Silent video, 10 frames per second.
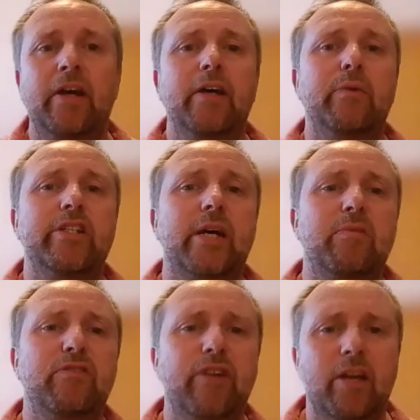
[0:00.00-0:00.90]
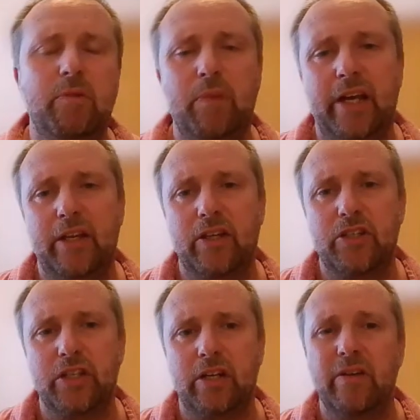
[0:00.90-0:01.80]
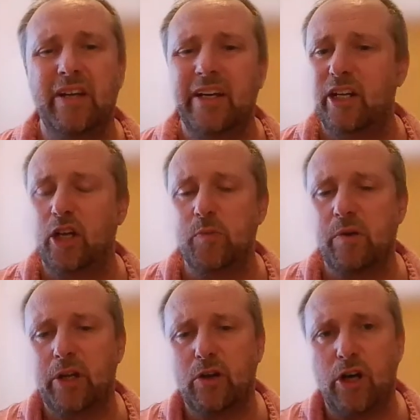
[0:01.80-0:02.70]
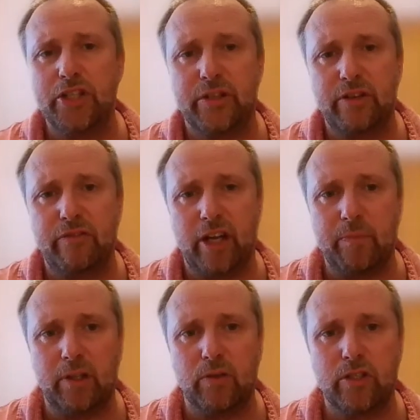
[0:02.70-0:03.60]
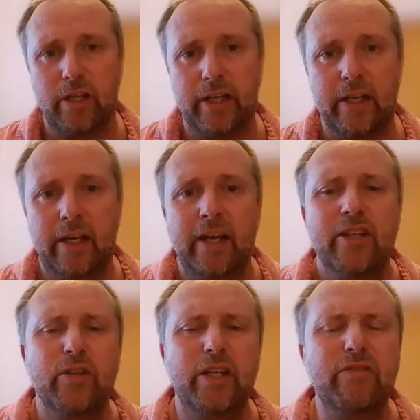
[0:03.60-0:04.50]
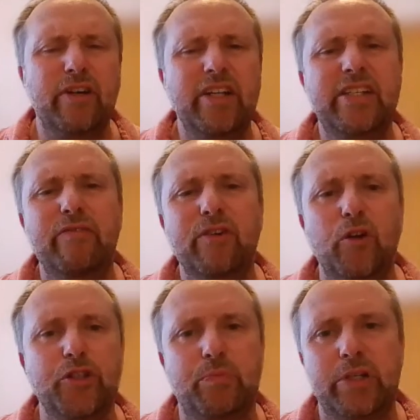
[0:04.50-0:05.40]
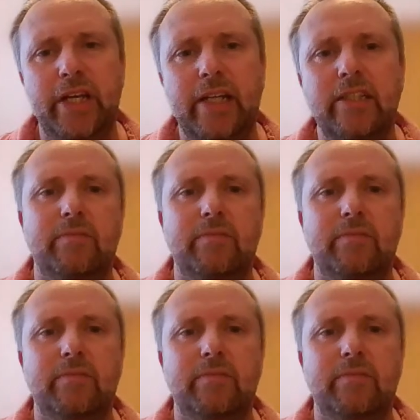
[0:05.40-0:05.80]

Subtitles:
what type of development plan you consider, and ultimately what the cost of the development looks like. So these are very difficult to predict,